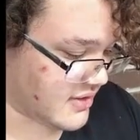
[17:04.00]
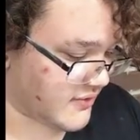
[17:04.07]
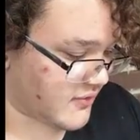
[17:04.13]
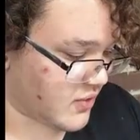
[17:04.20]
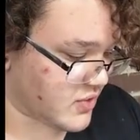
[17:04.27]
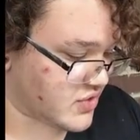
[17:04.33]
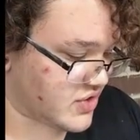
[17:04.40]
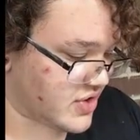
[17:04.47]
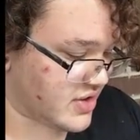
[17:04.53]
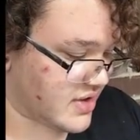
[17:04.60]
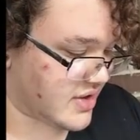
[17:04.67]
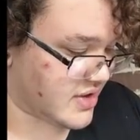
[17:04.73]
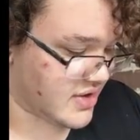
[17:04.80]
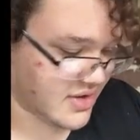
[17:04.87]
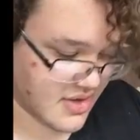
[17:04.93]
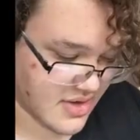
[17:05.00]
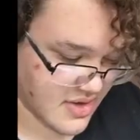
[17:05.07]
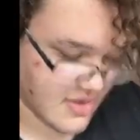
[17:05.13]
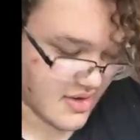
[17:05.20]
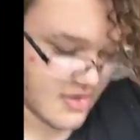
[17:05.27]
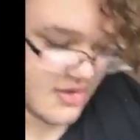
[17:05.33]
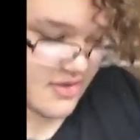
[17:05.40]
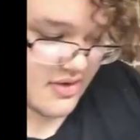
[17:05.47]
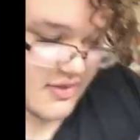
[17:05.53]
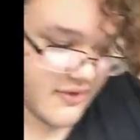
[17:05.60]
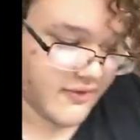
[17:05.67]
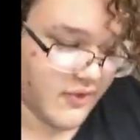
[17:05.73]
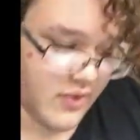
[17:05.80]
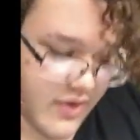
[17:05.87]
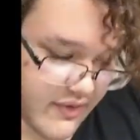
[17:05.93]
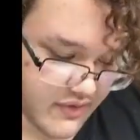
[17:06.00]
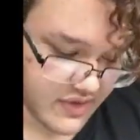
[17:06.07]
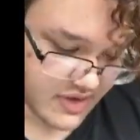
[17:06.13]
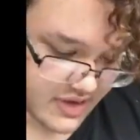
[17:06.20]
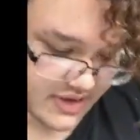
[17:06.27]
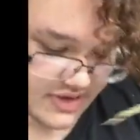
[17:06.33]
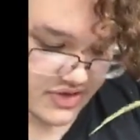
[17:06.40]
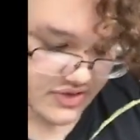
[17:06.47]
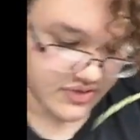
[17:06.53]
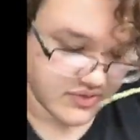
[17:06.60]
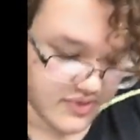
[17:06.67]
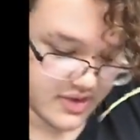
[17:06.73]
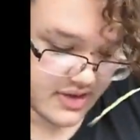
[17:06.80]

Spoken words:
unfortunately, for everything to